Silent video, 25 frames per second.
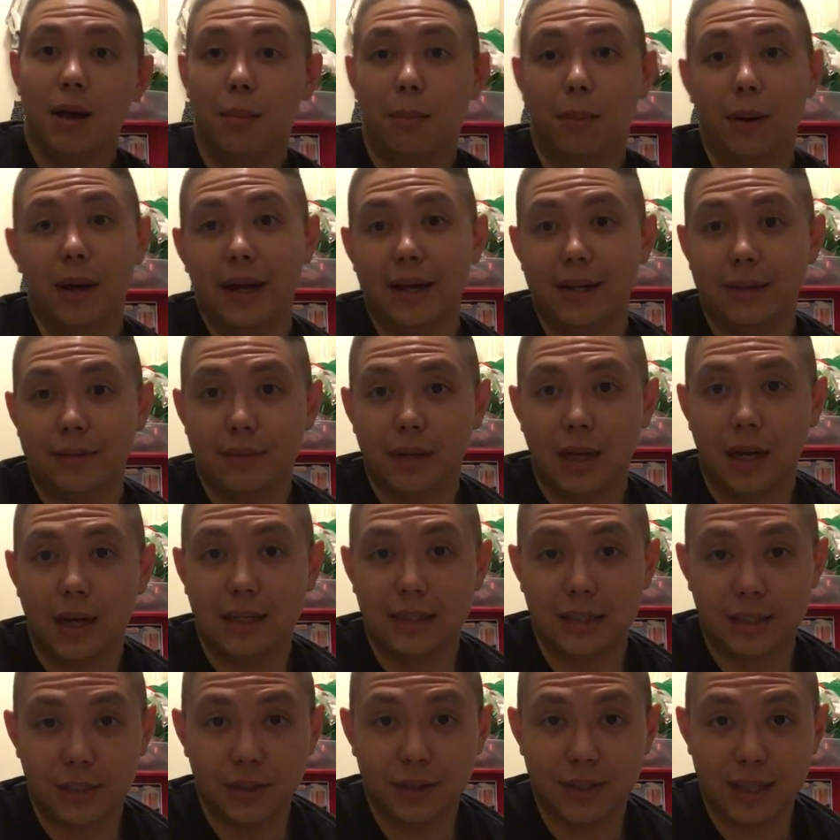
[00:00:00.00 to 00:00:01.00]
But
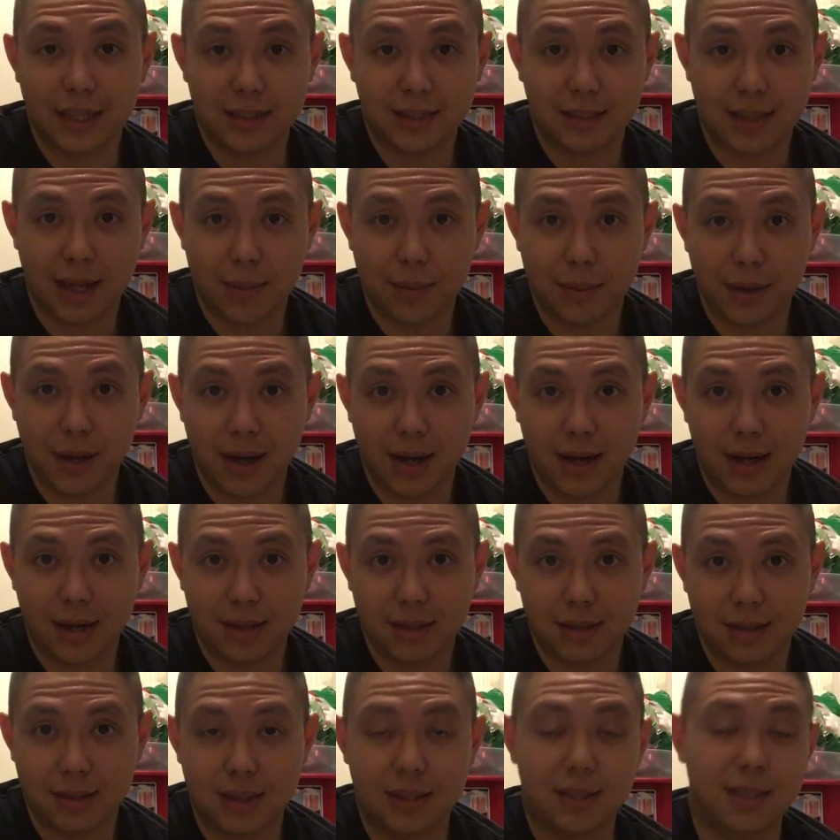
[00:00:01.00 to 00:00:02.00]
until next time,
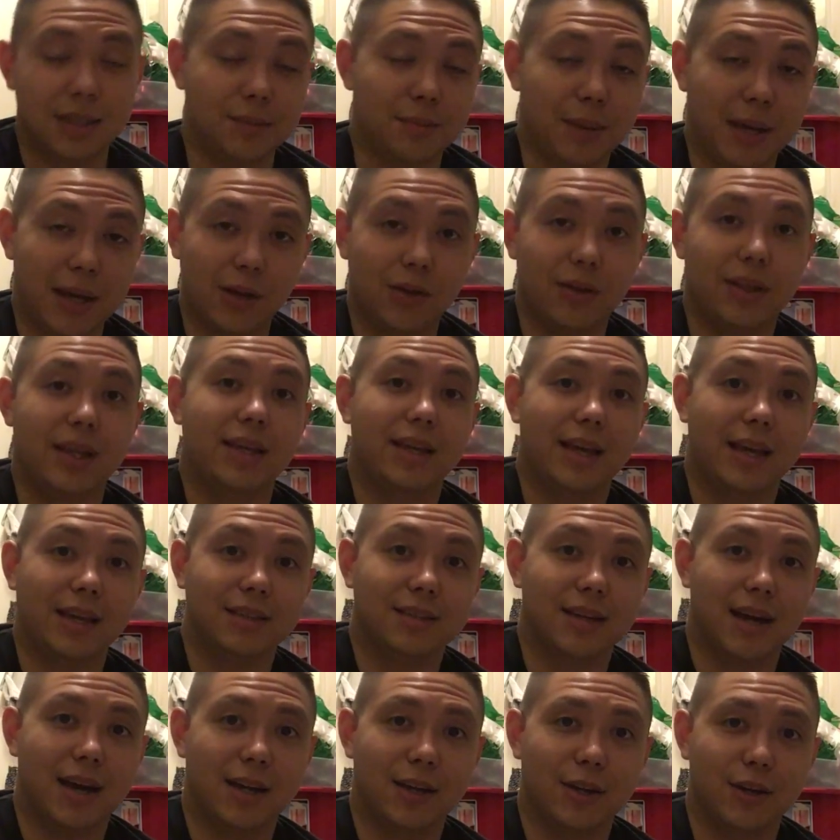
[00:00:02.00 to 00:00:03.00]
guys, this is Michael aka
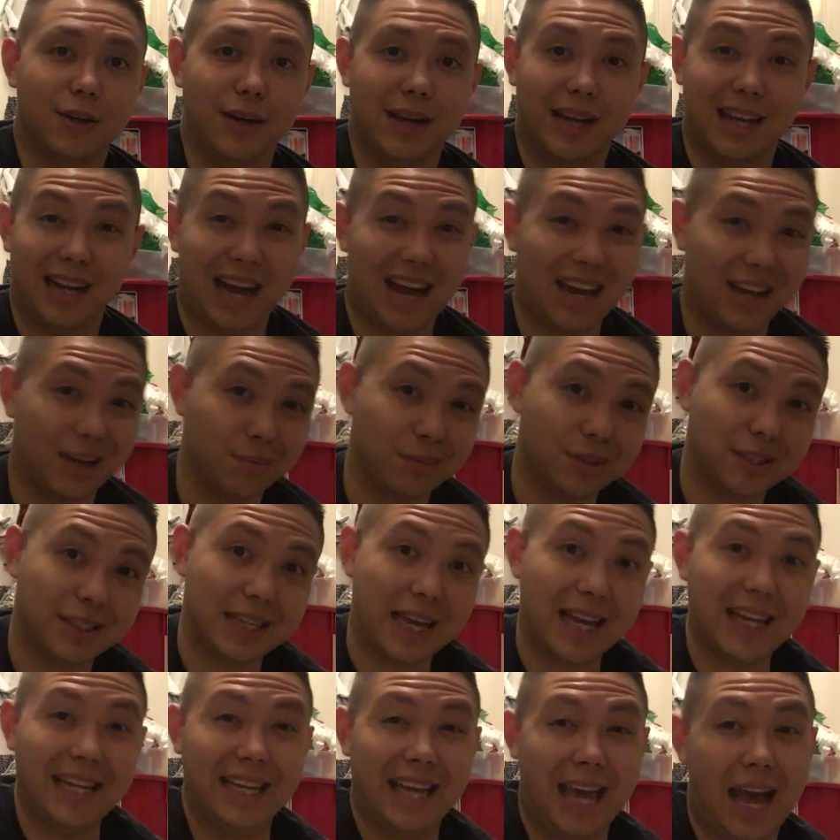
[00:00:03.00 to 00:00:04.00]
Tiger, and I am
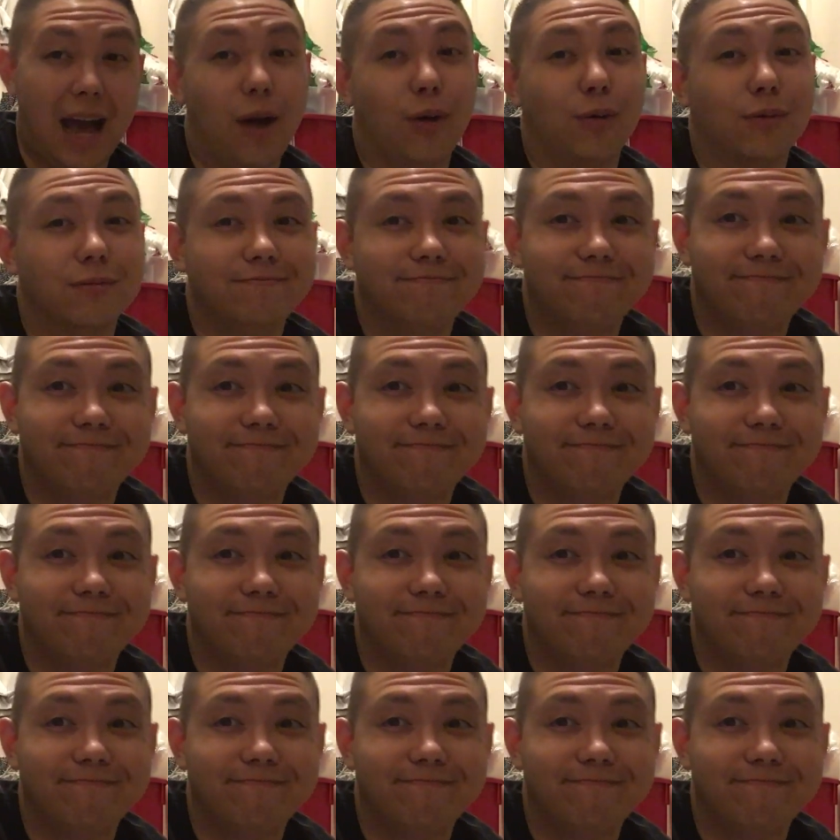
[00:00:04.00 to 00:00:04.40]
signing out.